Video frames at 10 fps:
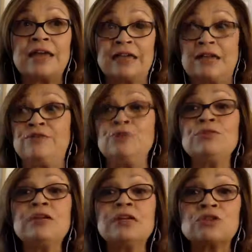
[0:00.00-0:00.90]
if you
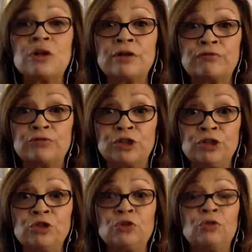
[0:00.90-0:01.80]
think it's hard for
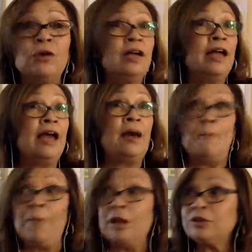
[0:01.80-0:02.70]
you,
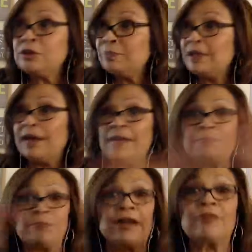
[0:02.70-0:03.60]
multiply it
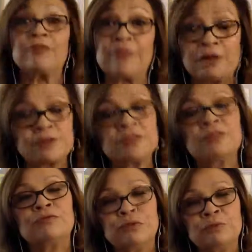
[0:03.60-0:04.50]
by 1,000
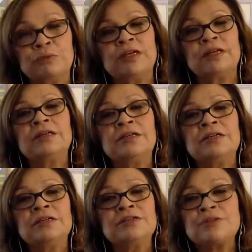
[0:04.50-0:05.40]
for me.
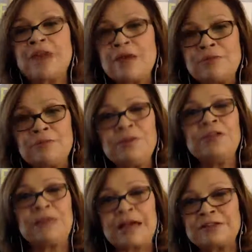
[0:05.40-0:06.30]
So that would be the
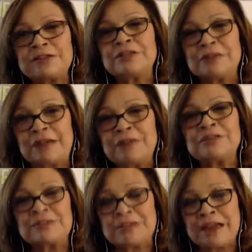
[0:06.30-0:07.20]
last thing that I would
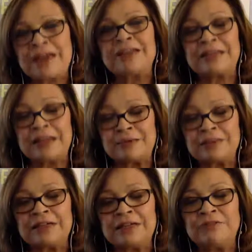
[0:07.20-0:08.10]
say, that I would
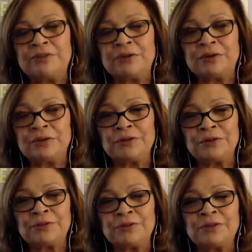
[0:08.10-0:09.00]
leave your
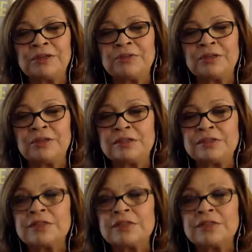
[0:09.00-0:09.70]
community with, is